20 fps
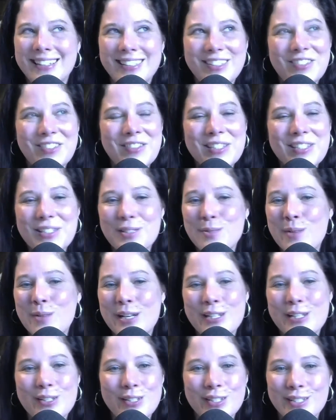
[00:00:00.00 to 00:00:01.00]
you know, this is why
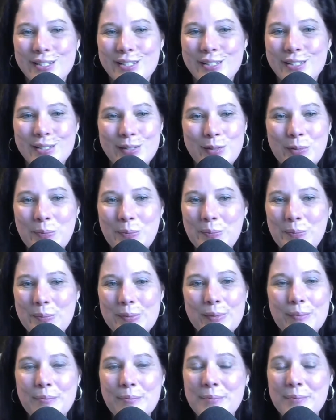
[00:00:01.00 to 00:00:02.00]
you shouldn't do
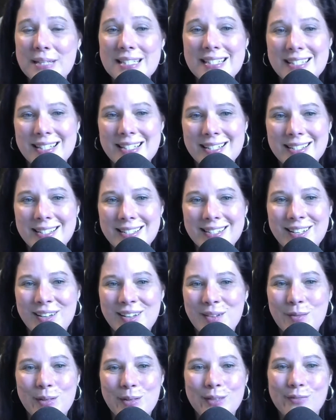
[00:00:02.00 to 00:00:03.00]
business
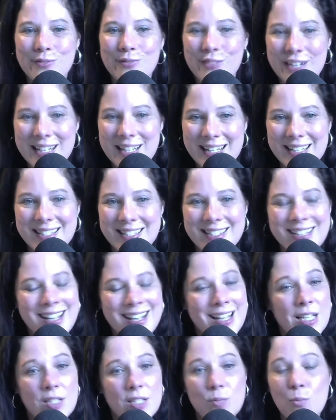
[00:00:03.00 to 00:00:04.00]
with friends.
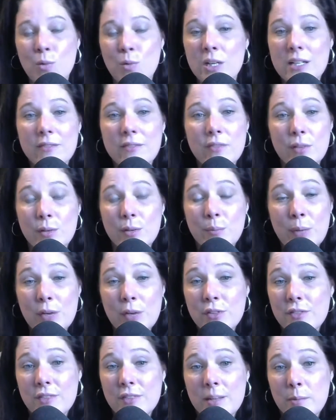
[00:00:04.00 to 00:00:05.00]
One of
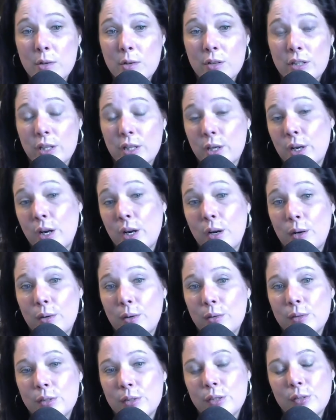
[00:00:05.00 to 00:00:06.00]
both of them are going to go.
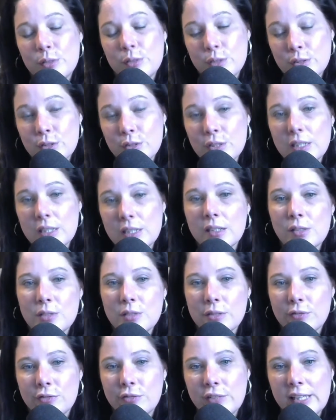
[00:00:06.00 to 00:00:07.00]
You, you're going to lose
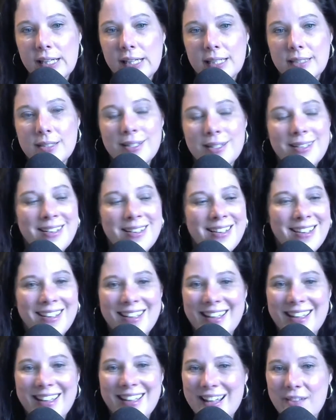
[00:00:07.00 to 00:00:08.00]
a friend
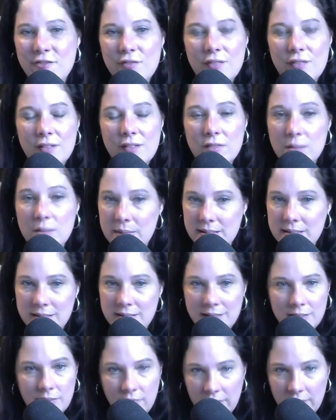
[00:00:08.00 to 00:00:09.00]
if the
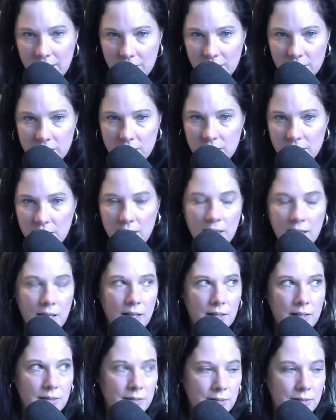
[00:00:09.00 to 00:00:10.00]
business fails.
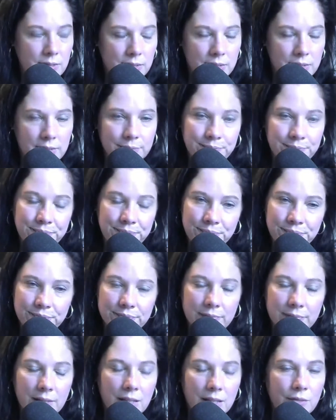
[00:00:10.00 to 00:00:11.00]
And
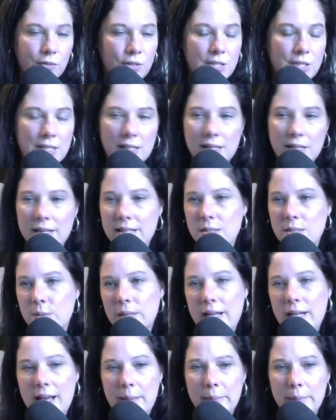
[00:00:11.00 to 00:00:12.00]
Unfortunately, that's
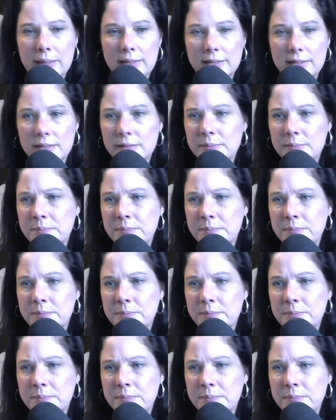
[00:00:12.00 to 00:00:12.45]
what happened.